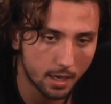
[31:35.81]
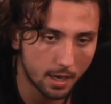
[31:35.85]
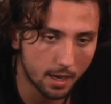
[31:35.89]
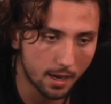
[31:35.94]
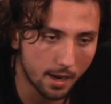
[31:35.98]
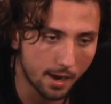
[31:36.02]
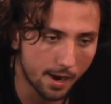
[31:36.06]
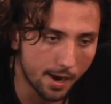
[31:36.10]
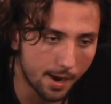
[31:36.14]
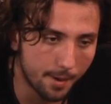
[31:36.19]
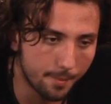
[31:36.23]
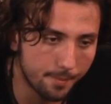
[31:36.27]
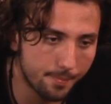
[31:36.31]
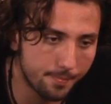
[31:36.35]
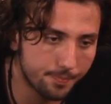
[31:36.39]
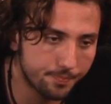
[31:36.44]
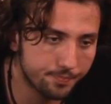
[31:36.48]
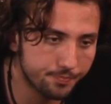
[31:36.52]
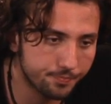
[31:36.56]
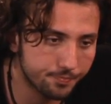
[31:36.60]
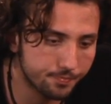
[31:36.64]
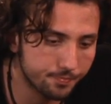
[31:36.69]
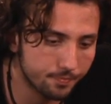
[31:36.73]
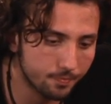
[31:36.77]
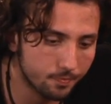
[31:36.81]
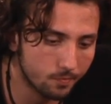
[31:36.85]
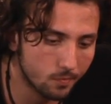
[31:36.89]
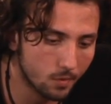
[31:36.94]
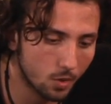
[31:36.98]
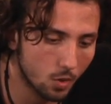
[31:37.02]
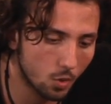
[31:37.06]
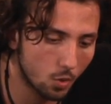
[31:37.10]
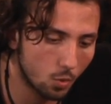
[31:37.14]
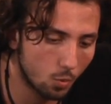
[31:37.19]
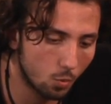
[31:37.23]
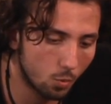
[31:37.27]

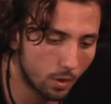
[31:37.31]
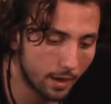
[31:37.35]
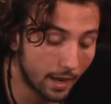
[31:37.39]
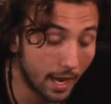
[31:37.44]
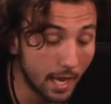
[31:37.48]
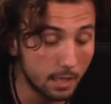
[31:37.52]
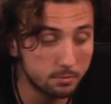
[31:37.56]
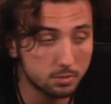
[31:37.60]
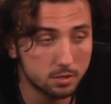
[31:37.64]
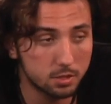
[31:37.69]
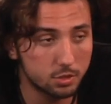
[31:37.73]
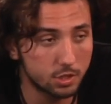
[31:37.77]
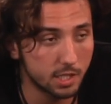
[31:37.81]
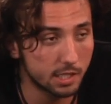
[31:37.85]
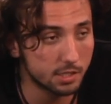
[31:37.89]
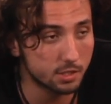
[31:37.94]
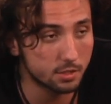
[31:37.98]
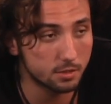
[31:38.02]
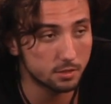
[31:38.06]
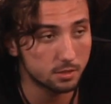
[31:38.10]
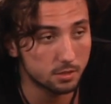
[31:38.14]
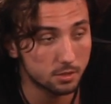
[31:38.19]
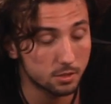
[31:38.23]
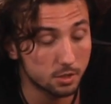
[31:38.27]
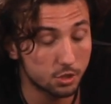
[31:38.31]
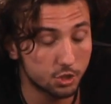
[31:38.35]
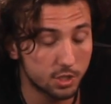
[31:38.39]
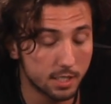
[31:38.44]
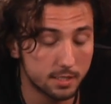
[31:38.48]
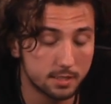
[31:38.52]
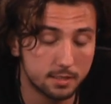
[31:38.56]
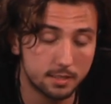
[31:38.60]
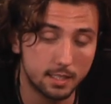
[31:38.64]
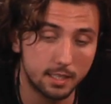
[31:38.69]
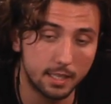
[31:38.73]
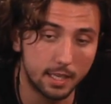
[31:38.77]
What I am
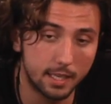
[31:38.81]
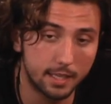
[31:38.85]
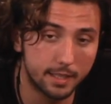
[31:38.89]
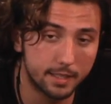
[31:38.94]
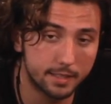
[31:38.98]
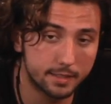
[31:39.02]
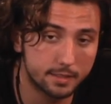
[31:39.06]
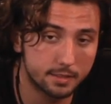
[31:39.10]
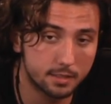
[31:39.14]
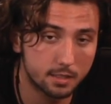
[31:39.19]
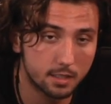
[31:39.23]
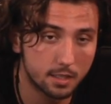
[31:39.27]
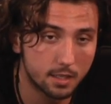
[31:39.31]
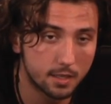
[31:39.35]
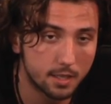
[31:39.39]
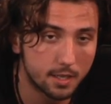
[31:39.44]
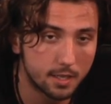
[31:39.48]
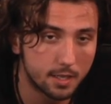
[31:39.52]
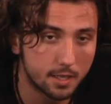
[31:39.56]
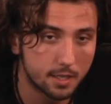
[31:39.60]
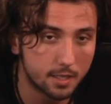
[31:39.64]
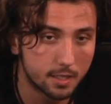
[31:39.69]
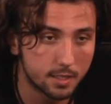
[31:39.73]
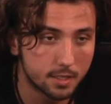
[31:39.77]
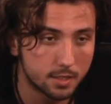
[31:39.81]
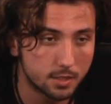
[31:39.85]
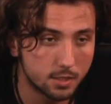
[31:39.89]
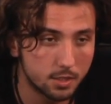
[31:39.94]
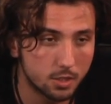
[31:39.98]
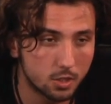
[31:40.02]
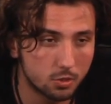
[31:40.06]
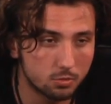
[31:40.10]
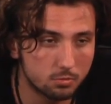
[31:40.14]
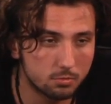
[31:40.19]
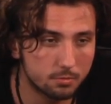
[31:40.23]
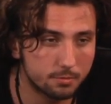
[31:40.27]
suggesting is,
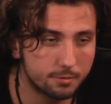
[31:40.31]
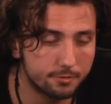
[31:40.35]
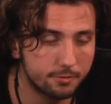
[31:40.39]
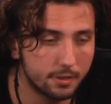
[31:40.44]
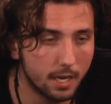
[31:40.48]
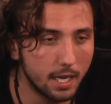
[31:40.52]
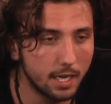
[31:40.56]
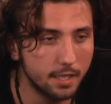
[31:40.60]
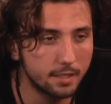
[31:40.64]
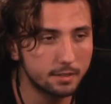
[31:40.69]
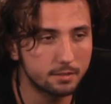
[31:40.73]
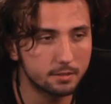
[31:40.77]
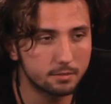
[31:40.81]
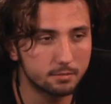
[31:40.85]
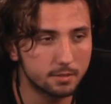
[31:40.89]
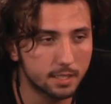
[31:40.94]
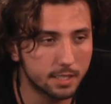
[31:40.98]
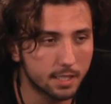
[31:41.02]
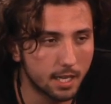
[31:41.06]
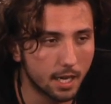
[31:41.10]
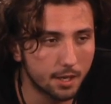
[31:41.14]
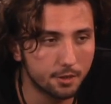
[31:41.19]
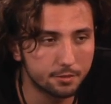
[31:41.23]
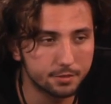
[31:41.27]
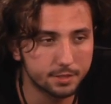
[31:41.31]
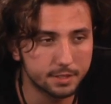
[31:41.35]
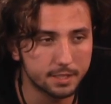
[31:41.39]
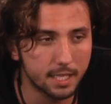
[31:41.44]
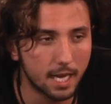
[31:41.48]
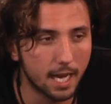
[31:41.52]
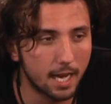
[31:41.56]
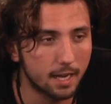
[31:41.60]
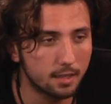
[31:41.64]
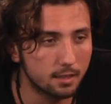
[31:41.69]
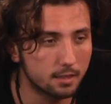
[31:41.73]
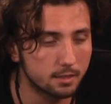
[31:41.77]
you know, find the kind of
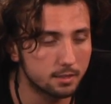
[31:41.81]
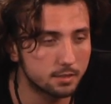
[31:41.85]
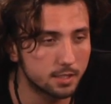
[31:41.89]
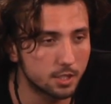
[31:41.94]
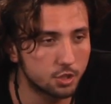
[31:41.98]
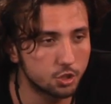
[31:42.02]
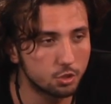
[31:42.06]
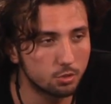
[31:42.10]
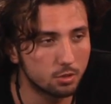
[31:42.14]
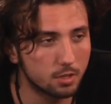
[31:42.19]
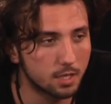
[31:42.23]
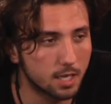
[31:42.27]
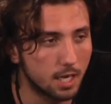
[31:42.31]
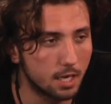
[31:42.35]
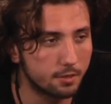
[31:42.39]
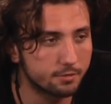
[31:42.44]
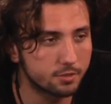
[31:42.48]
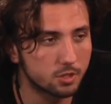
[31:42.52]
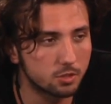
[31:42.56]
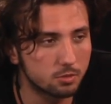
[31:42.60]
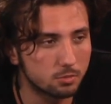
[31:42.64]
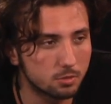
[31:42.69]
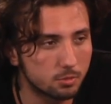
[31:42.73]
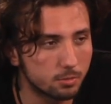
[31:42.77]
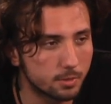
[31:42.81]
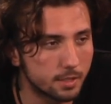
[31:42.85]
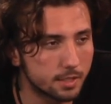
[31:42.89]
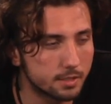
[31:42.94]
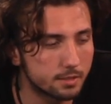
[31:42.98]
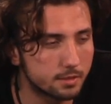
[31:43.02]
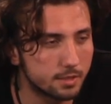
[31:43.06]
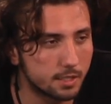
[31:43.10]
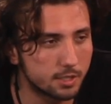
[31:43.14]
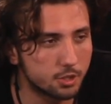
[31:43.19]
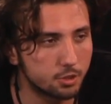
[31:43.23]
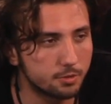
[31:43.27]
style that you are comfortable
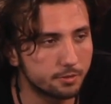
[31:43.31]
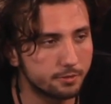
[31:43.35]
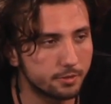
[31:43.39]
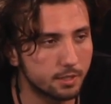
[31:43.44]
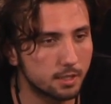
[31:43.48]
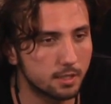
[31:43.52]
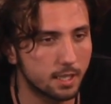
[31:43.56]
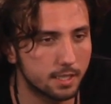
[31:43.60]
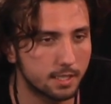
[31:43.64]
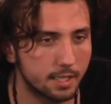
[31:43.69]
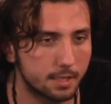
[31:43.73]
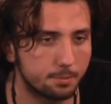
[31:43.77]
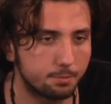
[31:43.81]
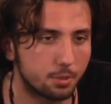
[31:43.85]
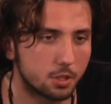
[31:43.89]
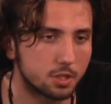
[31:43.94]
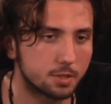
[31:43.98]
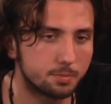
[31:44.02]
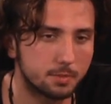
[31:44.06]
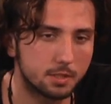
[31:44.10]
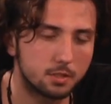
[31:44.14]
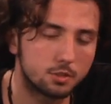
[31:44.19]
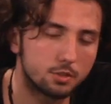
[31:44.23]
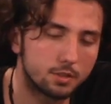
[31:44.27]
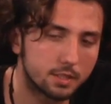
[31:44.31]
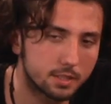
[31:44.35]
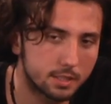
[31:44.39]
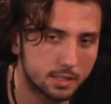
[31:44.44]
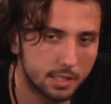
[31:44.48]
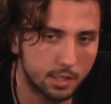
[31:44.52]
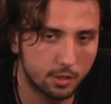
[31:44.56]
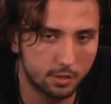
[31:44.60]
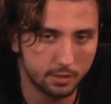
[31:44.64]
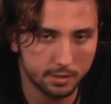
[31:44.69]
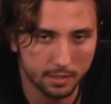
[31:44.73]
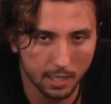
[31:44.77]
with, that you feel like it puts me into the
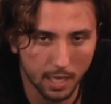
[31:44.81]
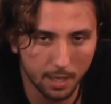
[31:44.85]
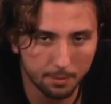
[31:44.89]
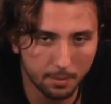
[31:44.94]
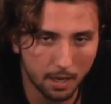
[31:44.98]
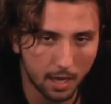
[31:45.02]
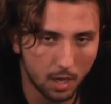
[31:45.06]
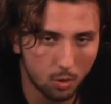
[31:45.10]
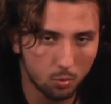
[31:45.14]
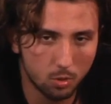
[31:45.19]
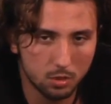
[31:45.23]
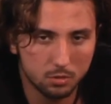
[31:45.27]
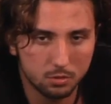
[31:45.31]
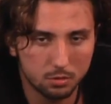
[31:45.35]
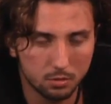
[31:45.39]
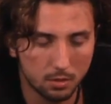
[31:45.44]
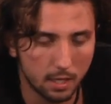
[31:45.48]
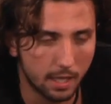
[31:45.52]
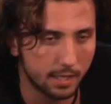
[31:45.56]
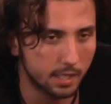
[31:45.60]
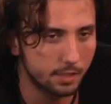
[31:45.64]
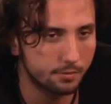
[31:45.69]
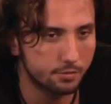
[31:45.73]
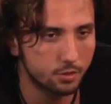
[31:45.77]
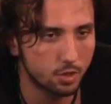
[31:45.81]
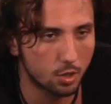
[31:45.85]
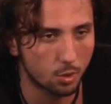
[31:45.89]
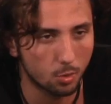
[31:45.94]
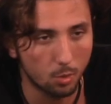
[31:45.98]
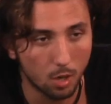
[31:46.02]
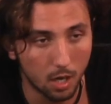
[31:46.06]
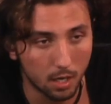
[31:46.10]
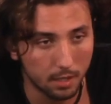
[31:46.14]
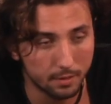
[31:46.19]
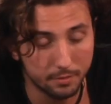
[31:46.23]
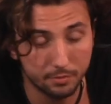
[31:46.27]
stereotype I want to. Like if
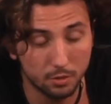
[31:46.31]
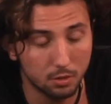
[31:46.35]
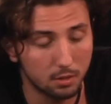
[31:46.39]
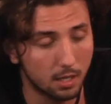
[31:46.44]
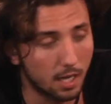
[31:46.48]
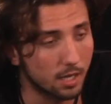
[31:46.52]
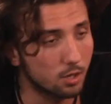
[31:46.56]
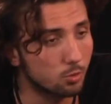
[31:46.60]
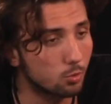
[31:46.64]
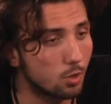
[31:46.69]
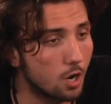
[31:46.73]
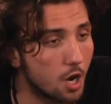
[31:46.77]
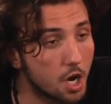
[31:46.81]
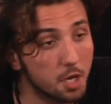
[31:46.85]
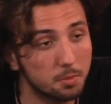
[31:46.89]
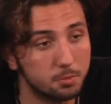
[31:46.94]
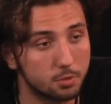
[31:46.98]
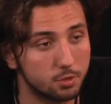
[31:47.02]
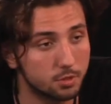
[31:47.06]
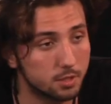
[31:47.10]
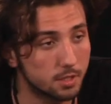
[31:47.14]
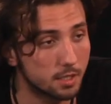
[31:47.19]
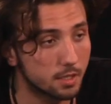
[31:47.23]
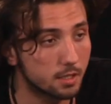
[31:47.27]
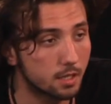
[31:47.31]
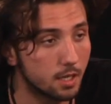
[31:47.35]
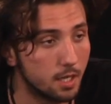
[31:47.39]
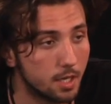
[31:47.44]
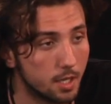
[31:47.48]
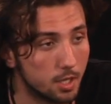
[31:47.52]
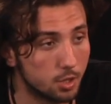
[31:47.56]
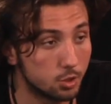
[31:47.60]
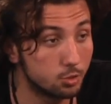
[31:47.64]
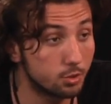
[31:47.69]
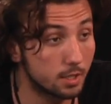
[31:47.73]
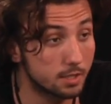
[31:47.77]
you like rock music,
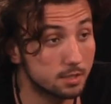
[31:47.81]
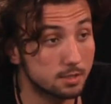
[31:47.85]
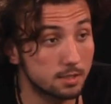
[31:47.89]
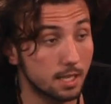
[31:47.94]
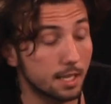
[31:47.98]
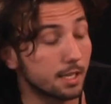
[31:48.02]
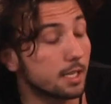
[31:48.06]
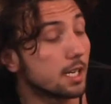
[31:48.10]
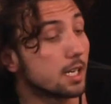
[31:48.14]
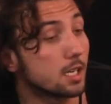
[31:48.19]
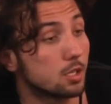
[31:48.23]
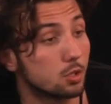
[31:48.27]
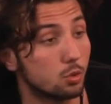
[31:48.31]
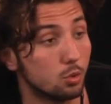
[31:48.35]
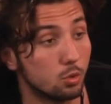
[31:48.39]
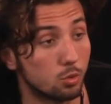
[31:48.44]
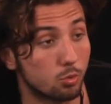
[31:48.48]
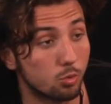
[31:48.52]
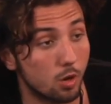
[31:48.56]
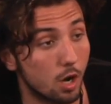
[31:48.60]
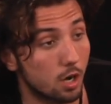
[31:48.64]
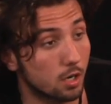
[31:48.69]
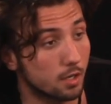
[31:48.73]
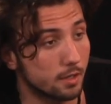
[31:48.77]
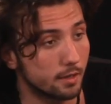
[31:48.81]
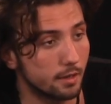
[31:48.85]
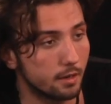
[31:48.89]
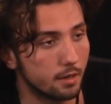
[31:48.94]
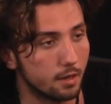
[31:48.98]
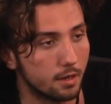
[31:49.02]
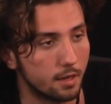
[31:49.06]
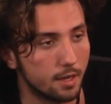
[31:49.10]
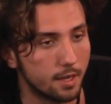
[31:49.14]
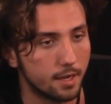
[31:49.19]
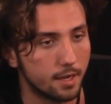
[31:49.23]
dress like a cool rocker.